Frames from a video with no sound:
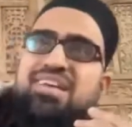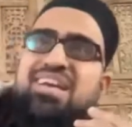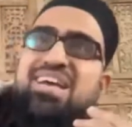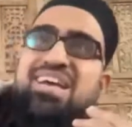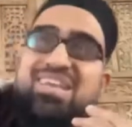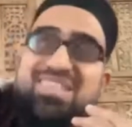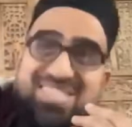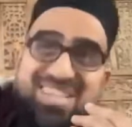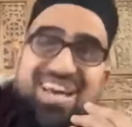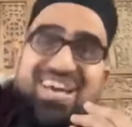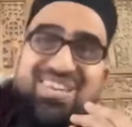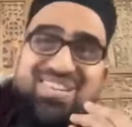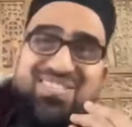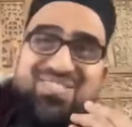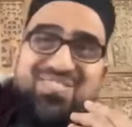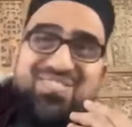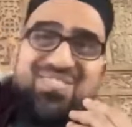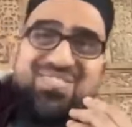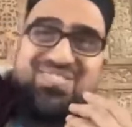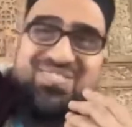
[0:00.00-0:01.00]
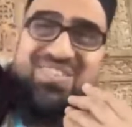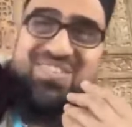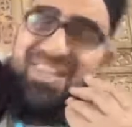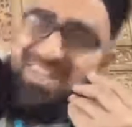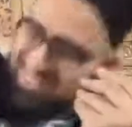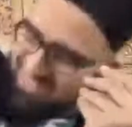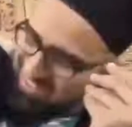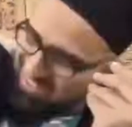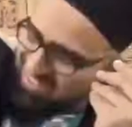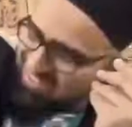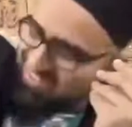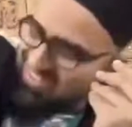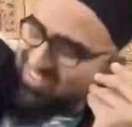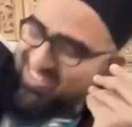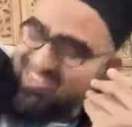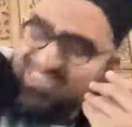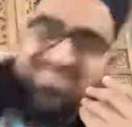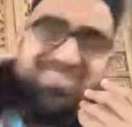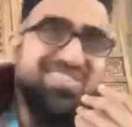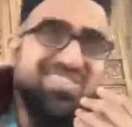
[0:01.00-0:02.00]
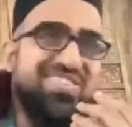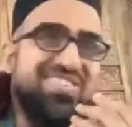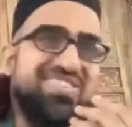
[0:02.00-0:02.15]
Sandals of the Rasul, so just took